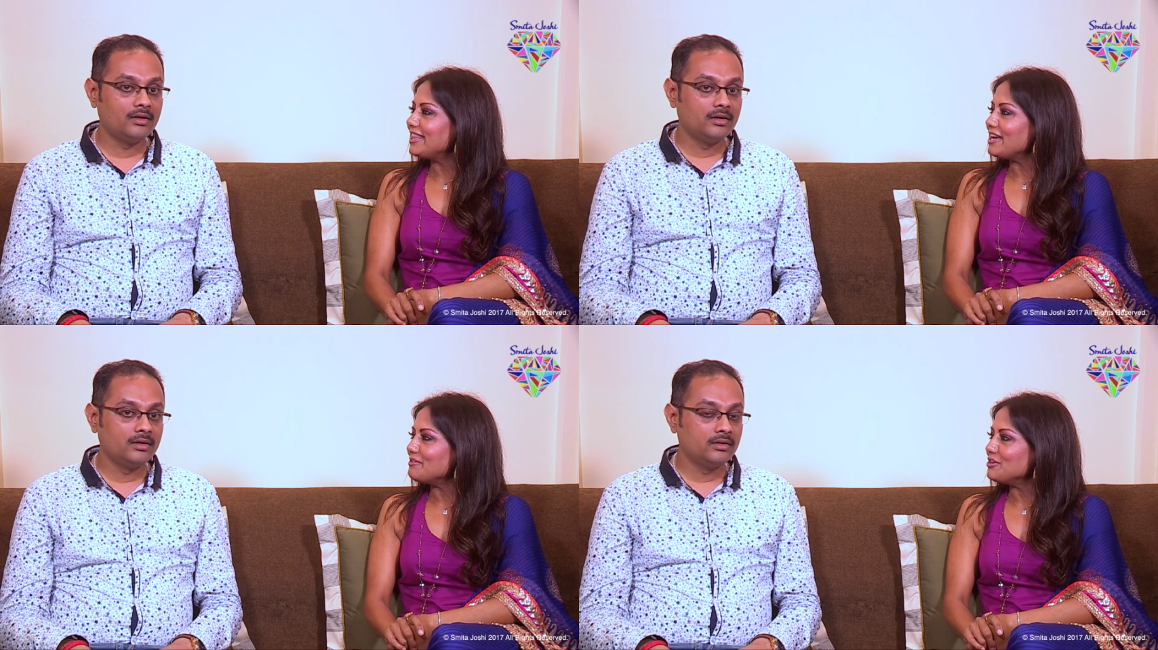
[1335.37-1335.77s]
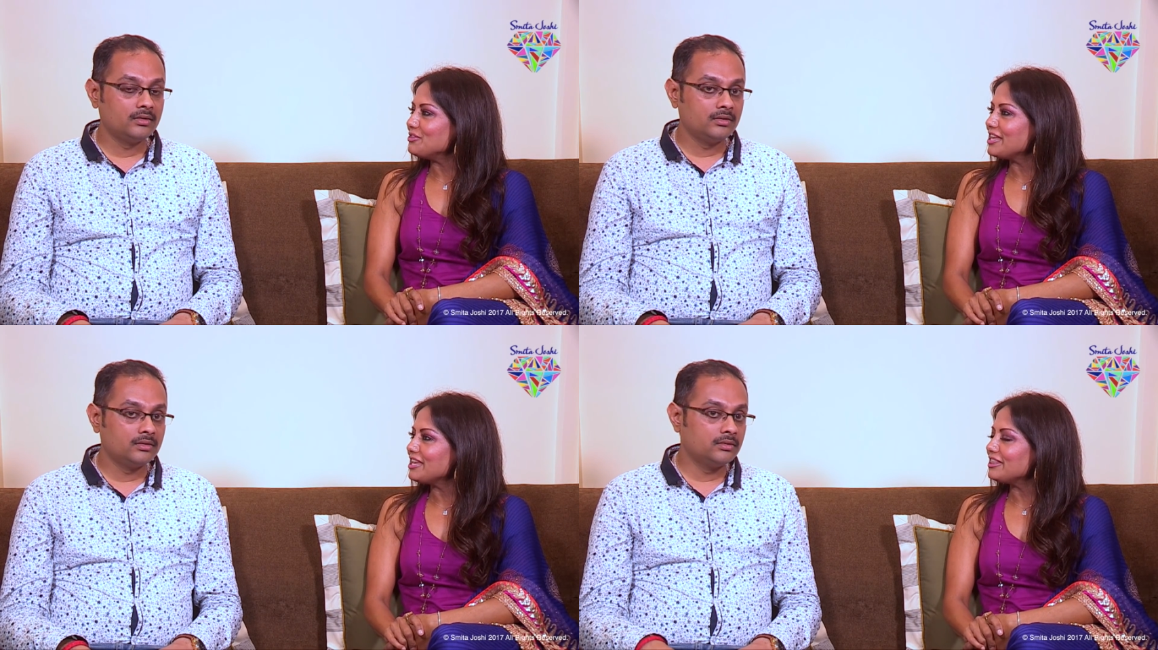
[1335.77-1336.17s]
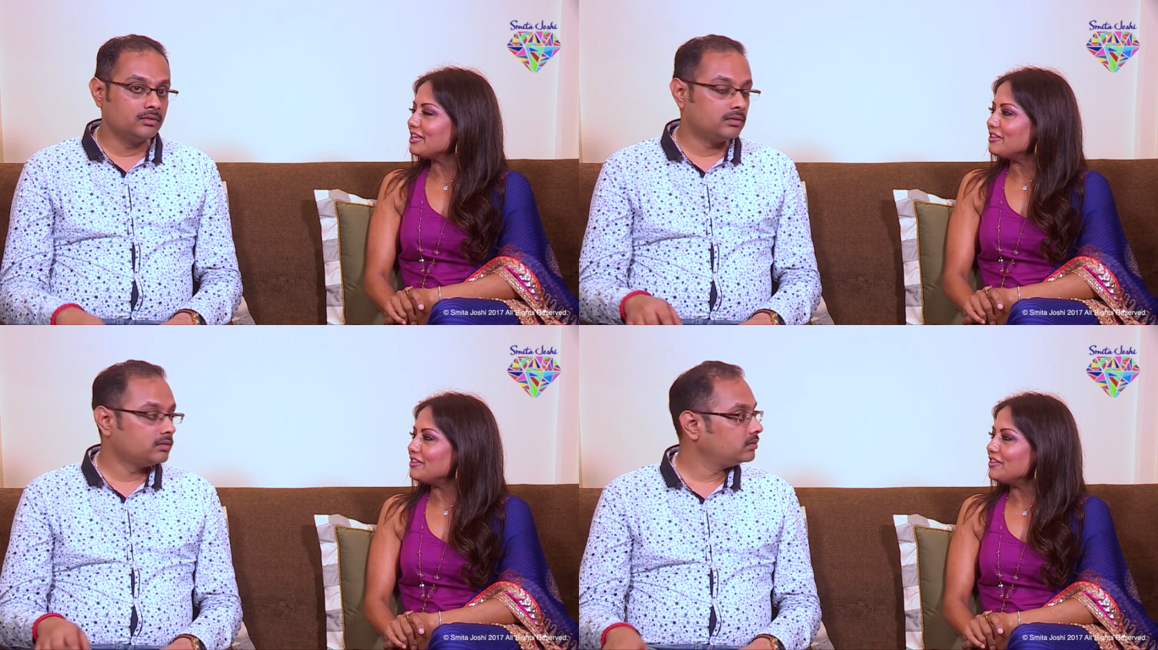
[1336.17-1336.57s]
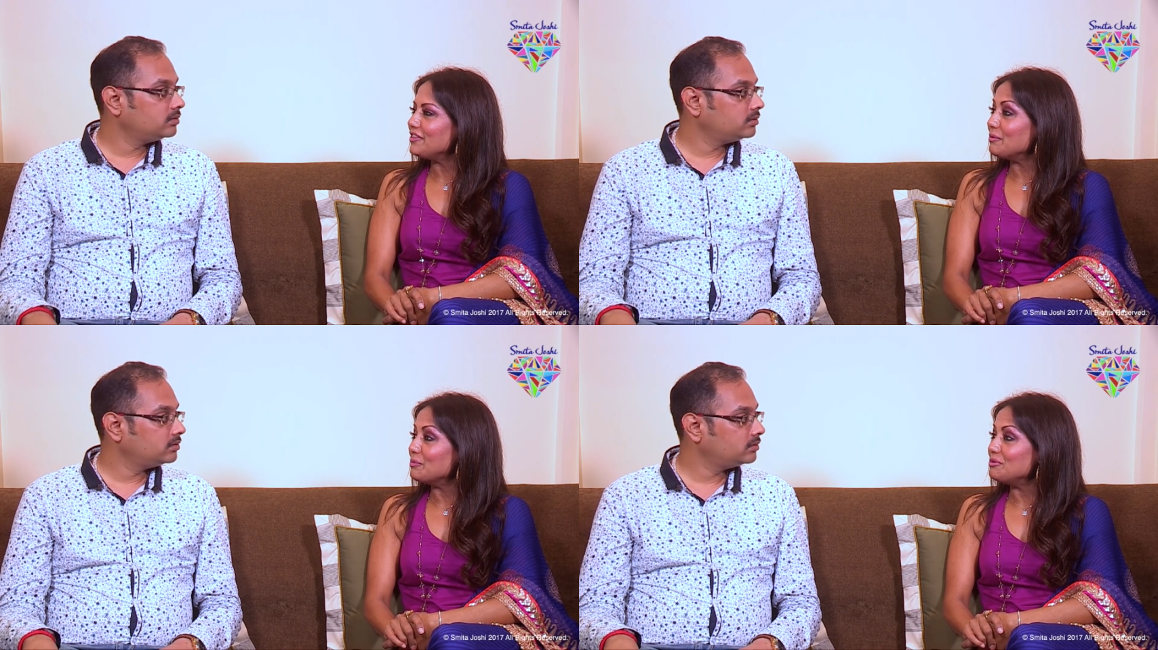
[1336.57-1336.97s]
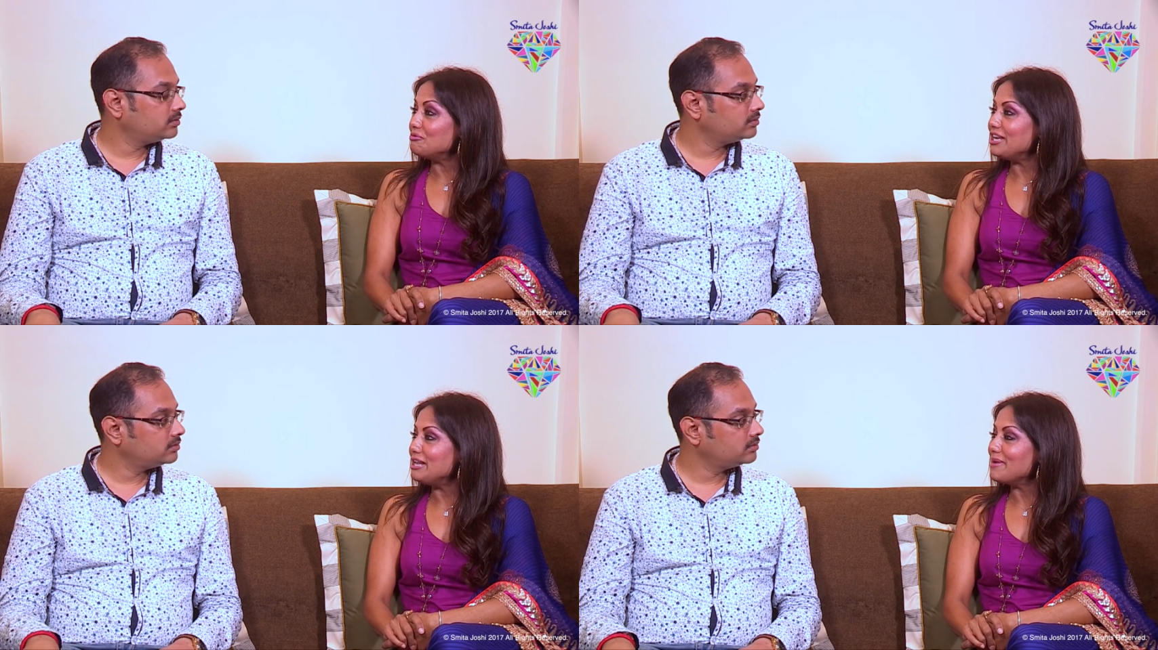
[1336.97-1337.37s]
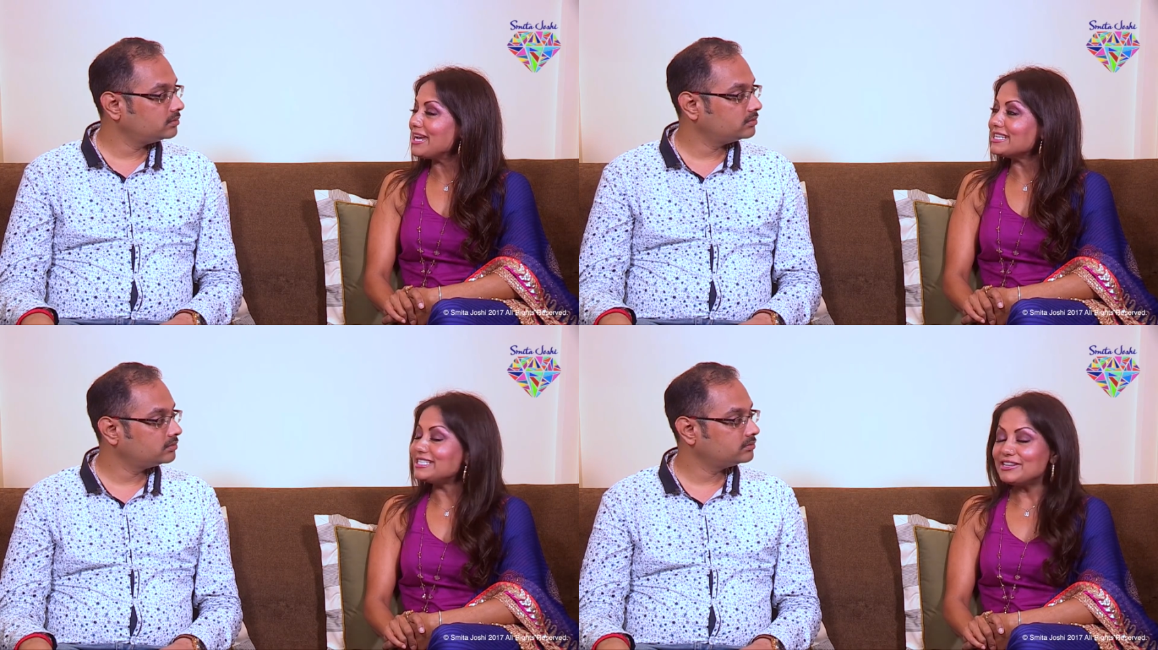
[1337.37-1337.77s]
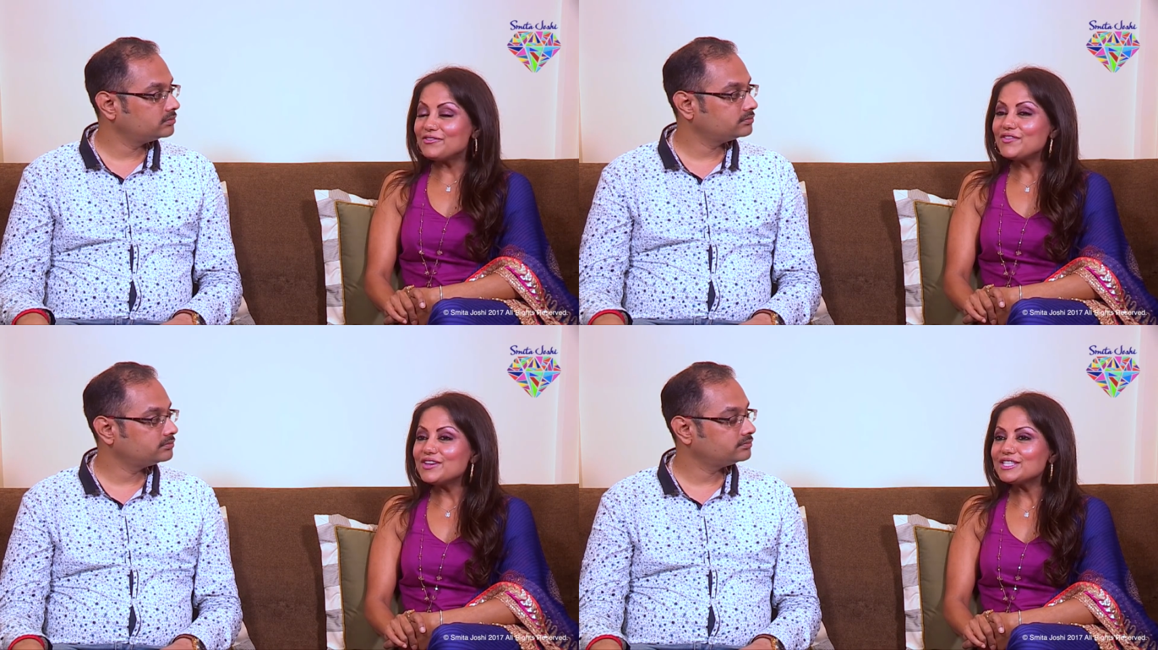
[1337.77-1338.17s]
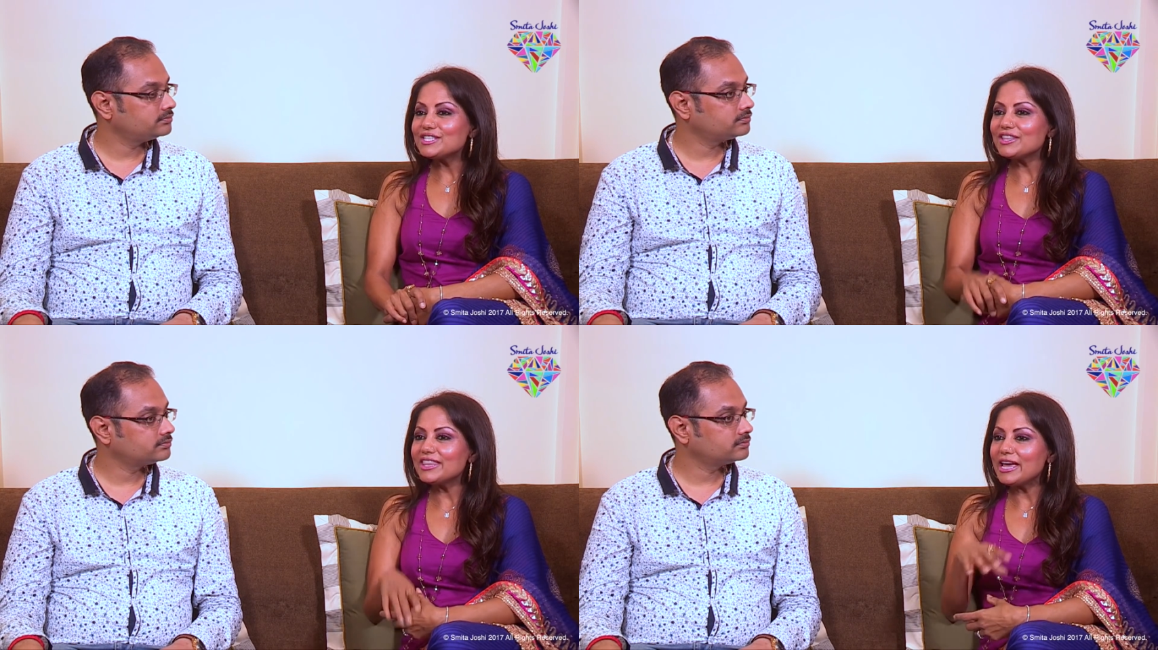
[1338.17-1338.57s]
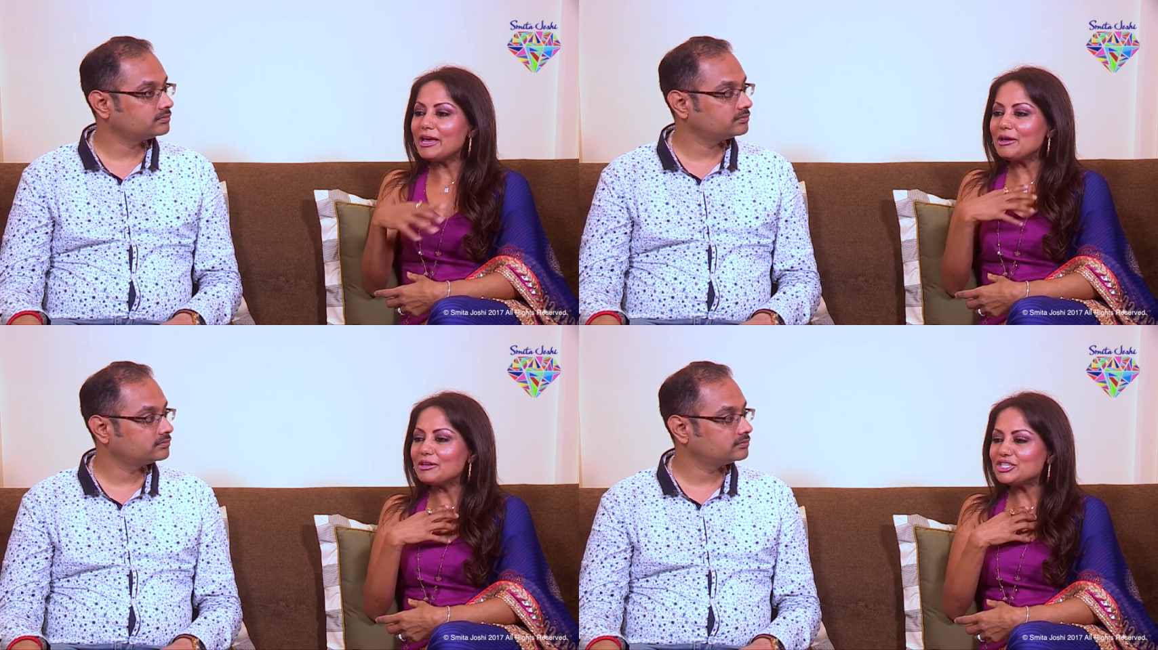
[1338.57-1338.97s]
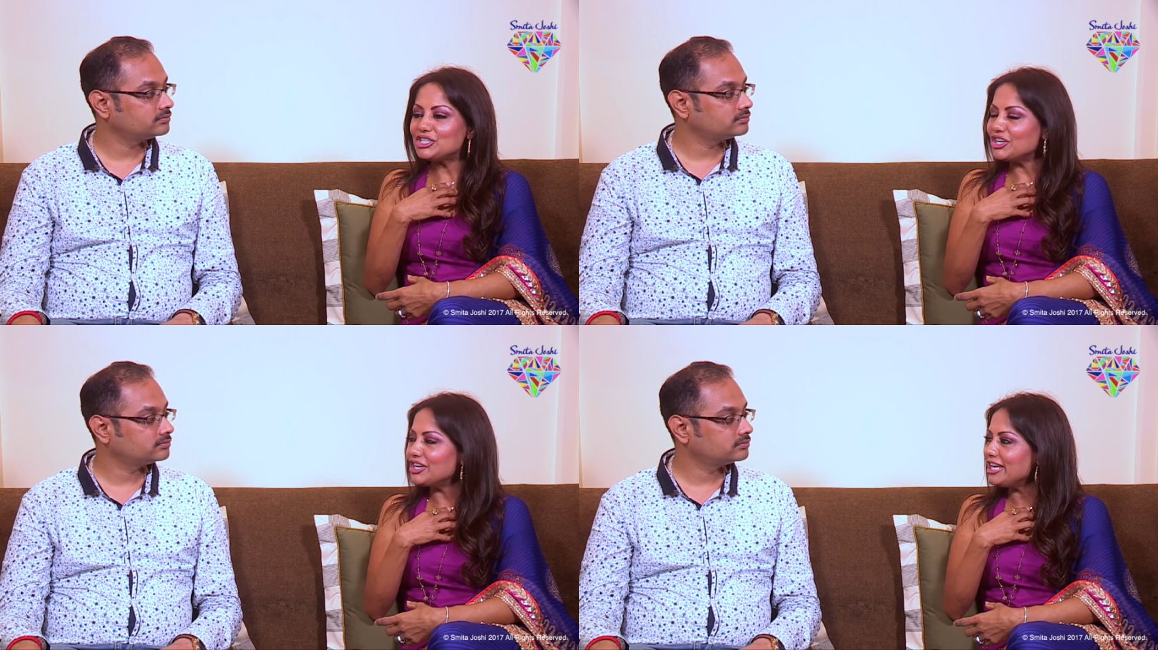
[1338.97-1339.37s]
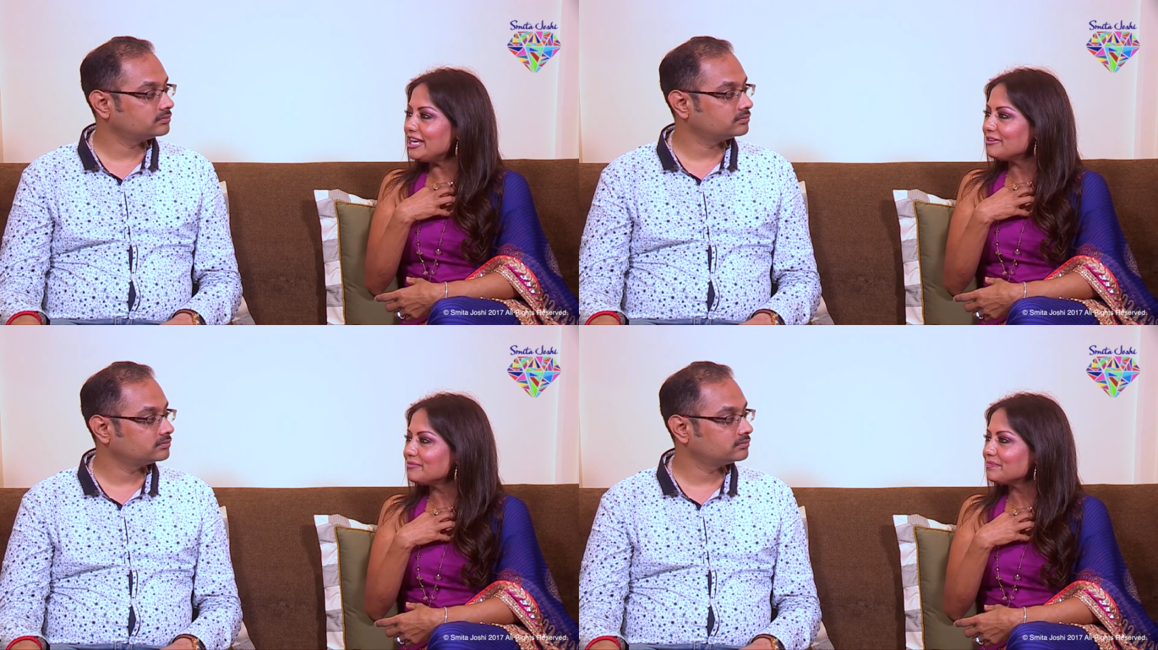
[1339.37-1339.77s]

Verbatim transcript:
Speaker 1: that you think that, that would really make a difference to their journey